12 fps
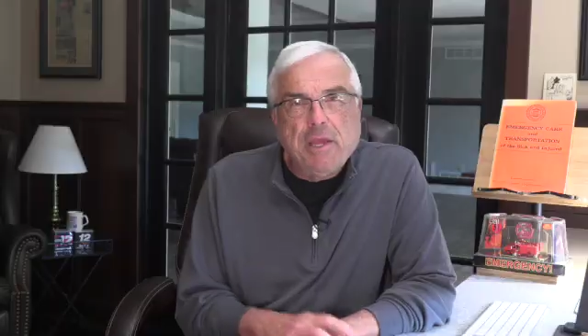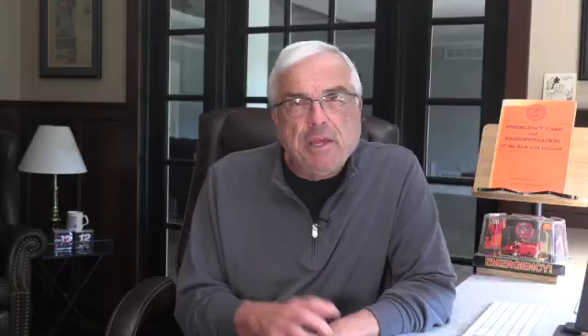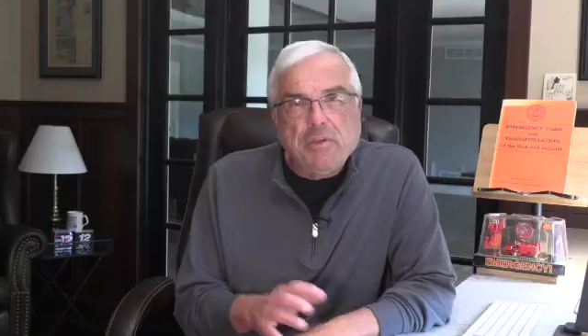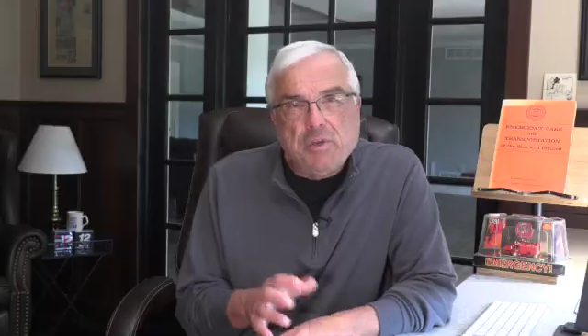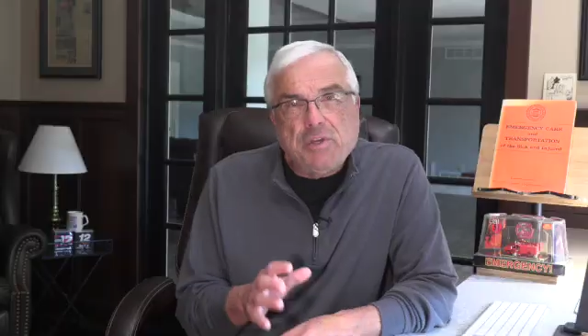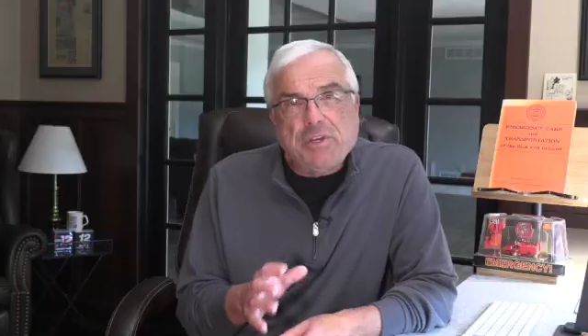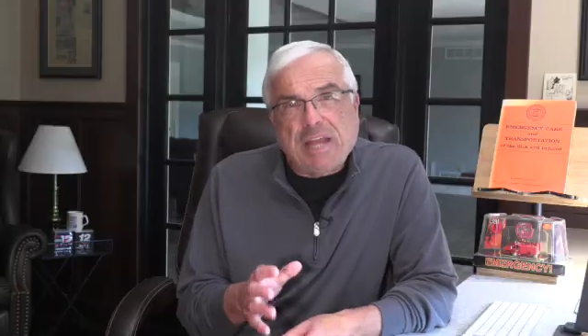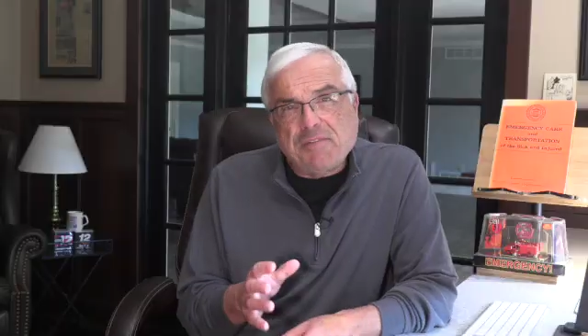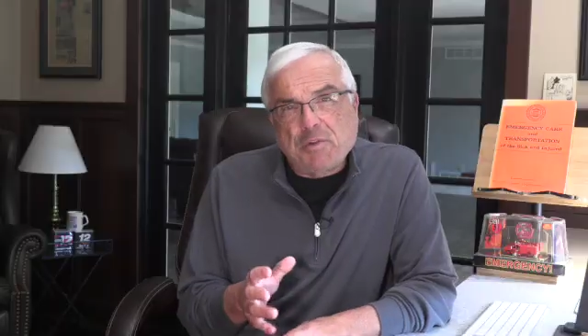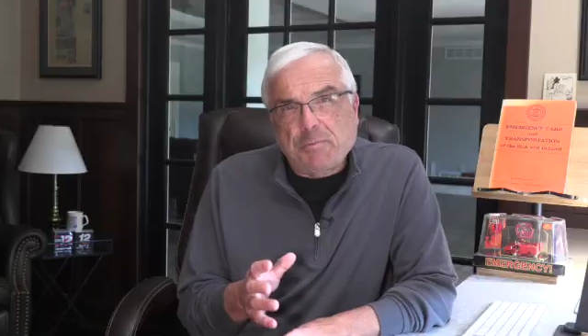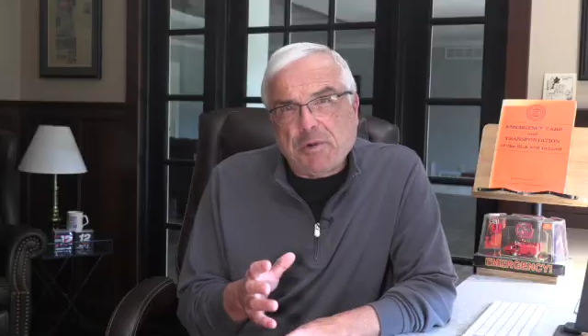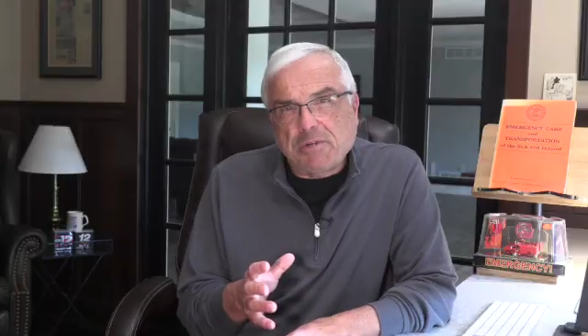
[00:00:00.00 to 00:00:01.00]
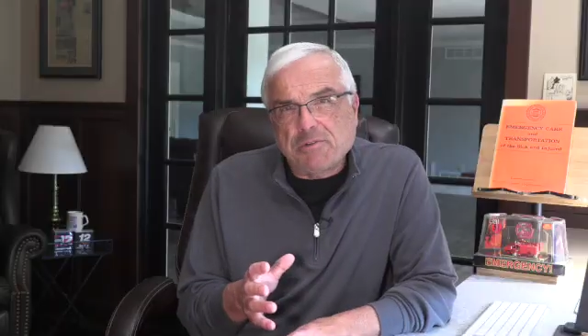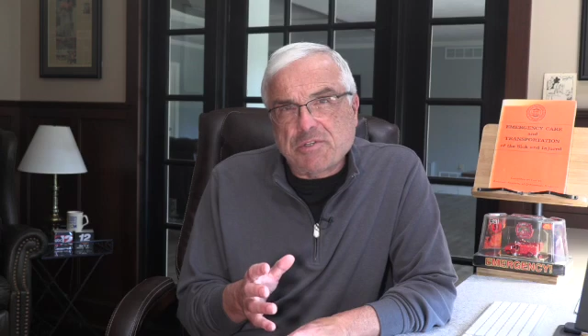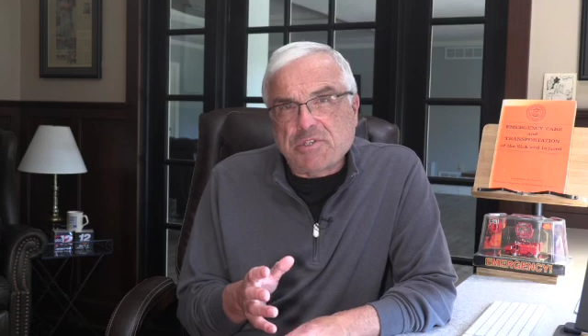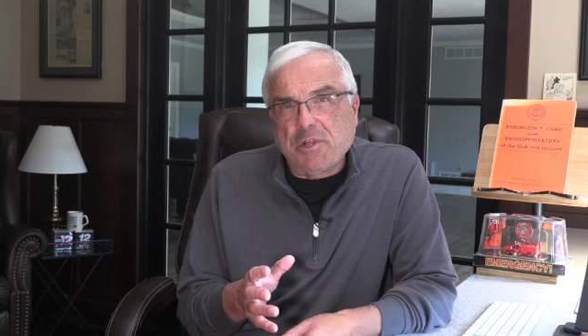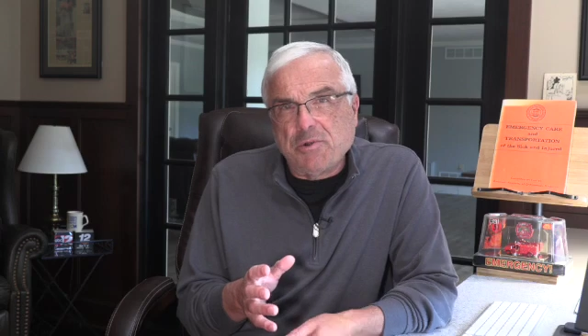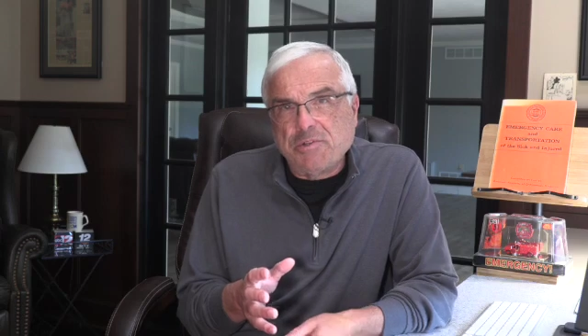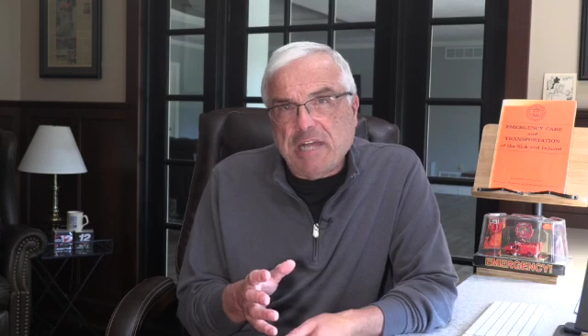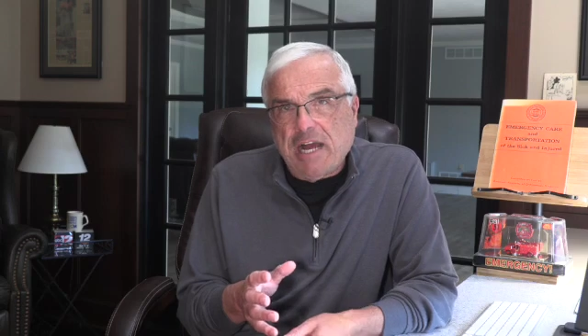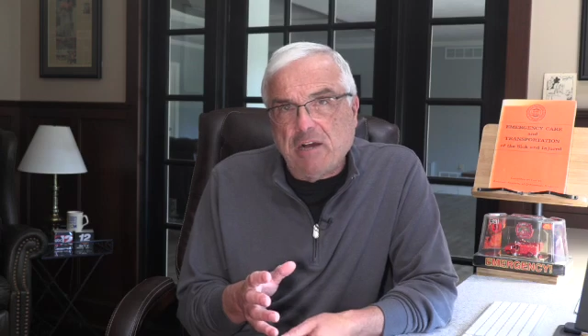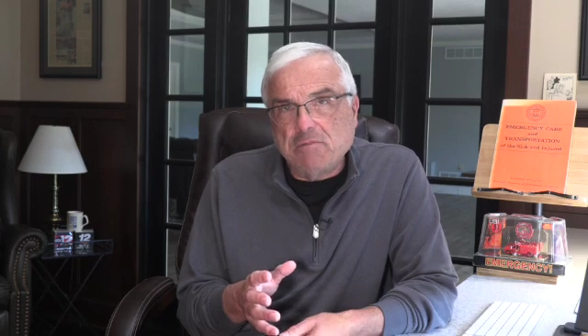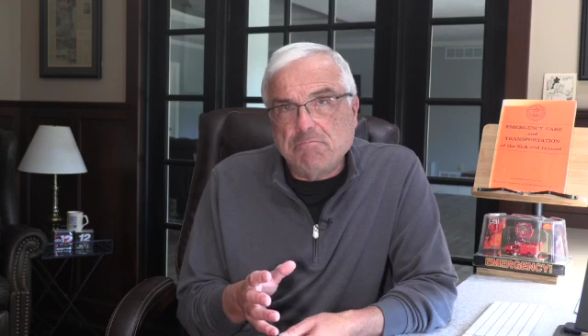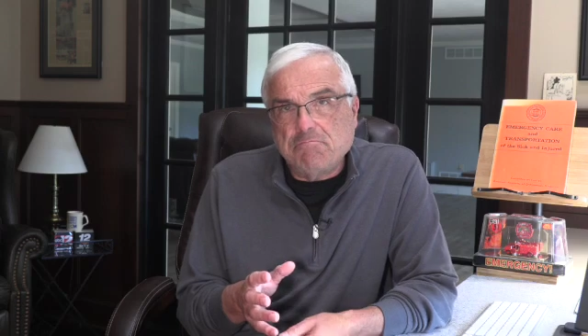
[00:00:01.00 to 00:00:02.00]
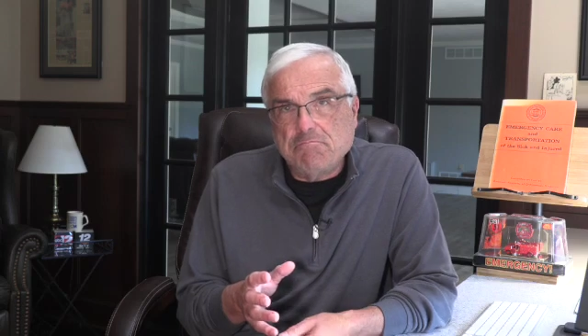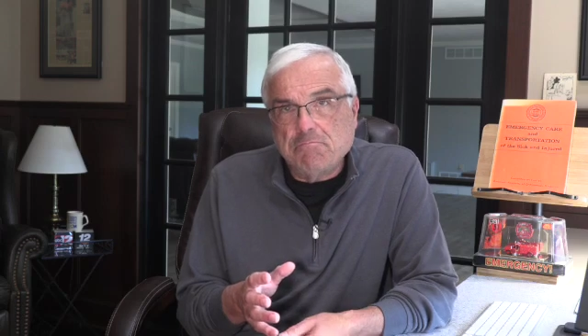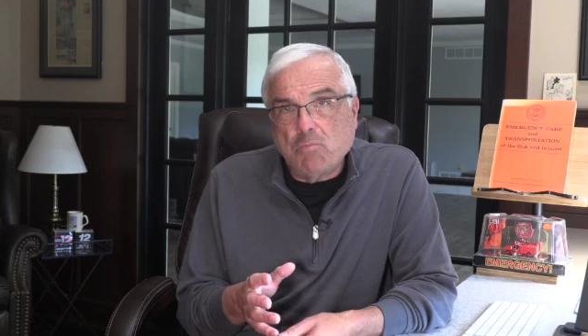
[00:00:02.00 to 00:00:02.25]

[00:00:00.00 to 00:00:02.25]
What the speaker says: You could have your partner slow down,